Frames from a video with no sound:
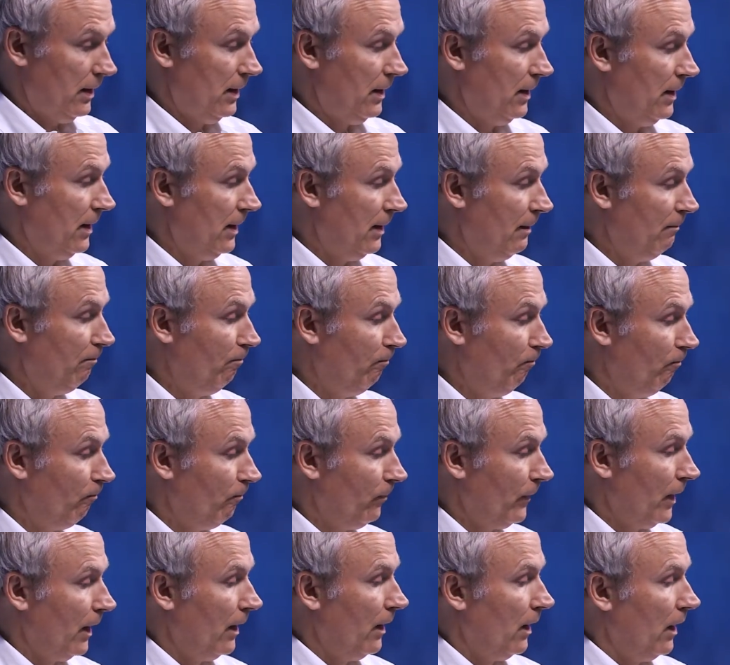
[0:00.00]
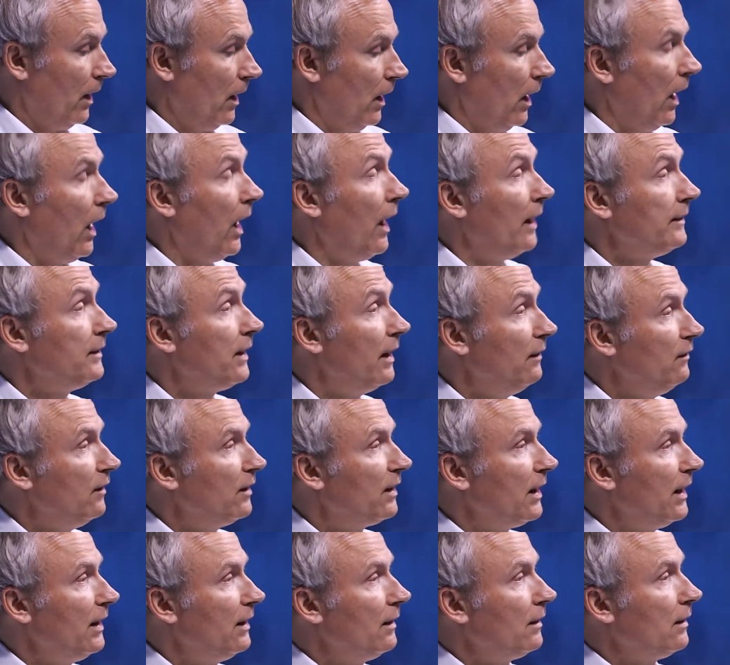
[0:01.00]
I
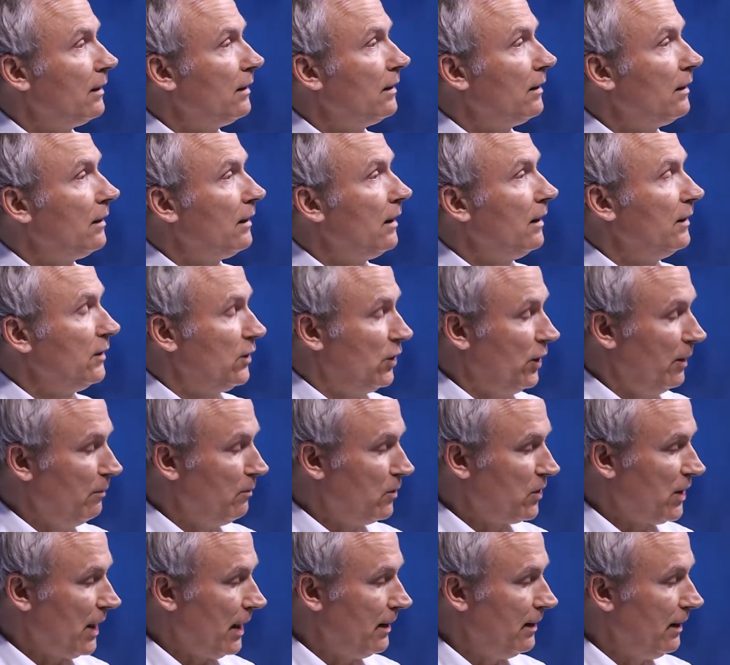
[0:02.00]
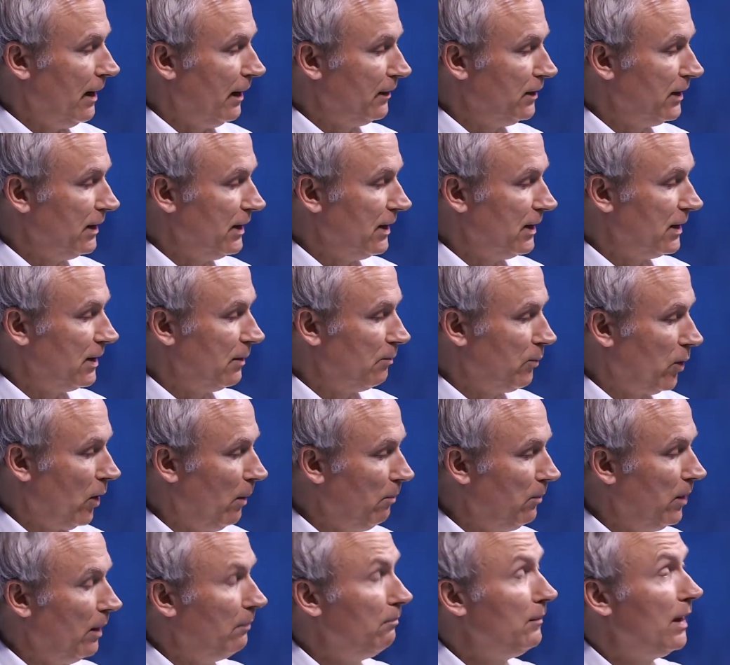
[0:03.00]
don't think, as Jim said, London is the
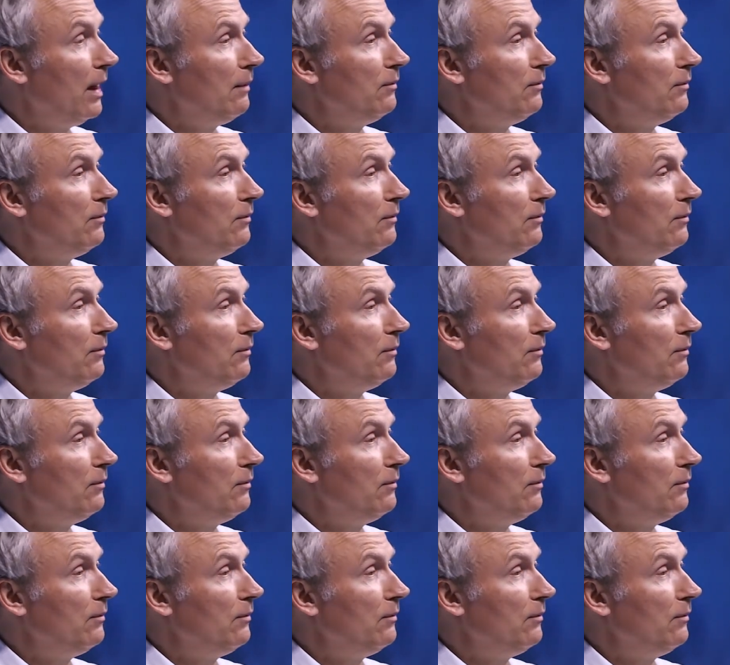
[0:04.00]
problem.